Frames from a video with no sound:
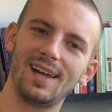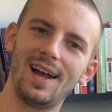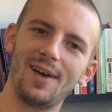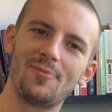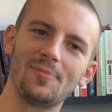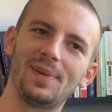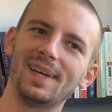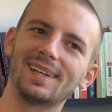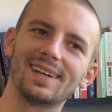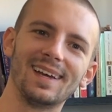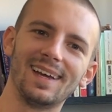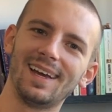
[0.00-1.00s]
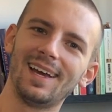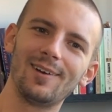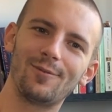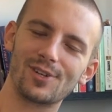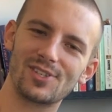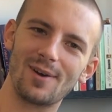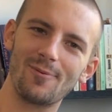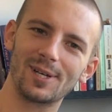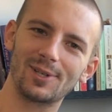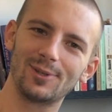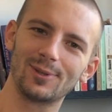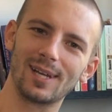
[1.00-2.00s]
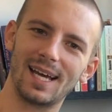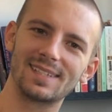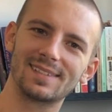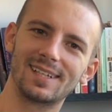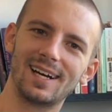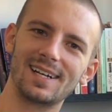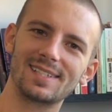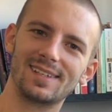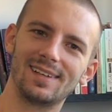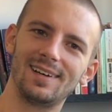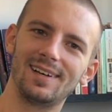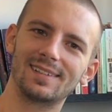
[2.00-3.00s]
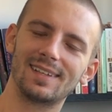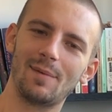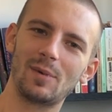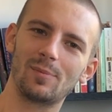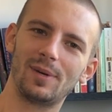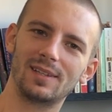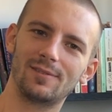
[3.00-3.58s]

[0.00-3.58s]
I mean, for someone who likes the cars a lot, I mean,